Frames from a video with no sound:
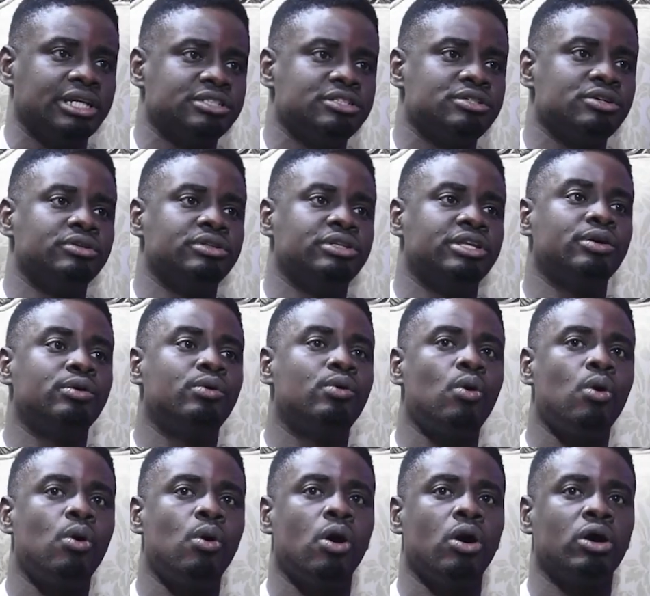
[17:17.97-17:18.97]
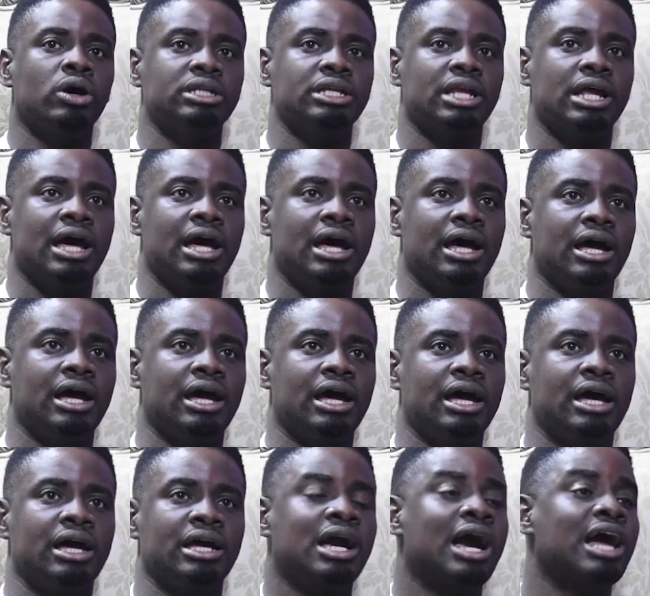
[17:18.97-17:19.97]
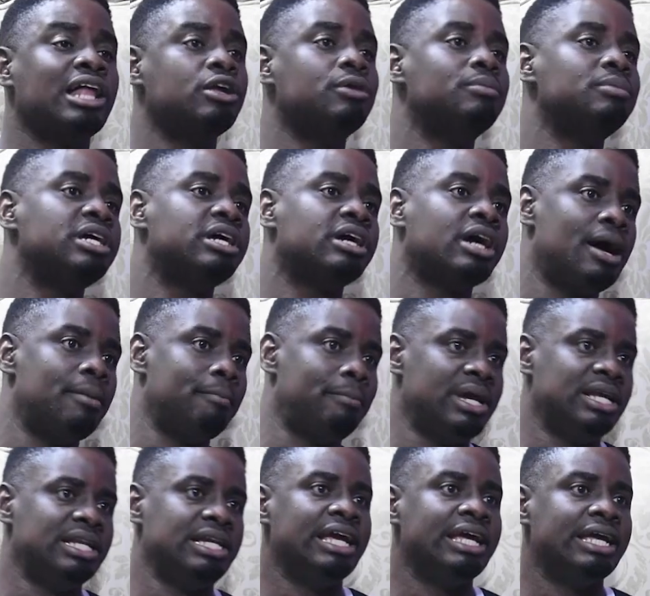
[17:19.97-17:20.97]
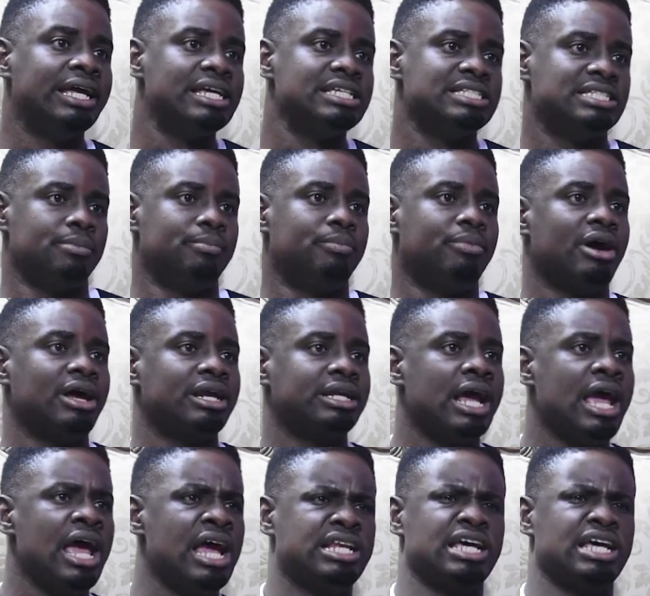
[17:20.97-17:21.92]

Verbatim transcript: Mm-hmm. So they go on uh, a calumny campaign against the brand.